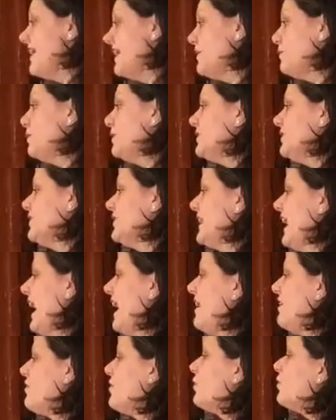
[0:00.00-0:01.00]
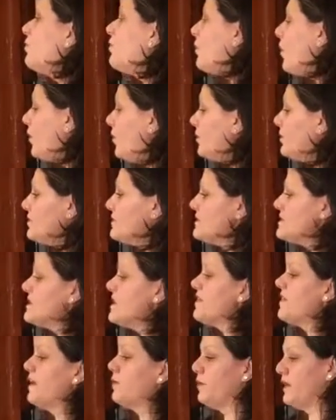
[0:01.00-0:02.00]
then we'll look at the roles
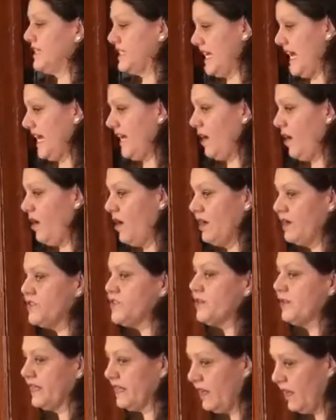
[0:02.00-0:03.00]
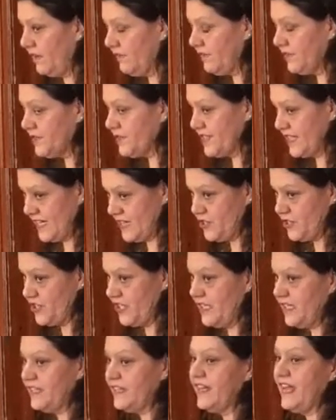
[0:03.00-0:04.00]
that we take on during
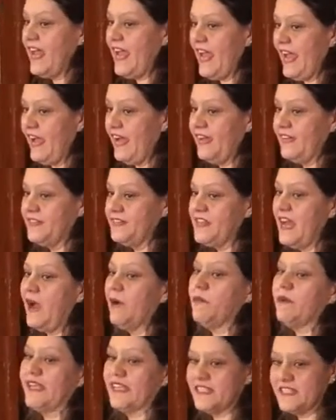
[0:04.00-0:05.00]
conversation and how we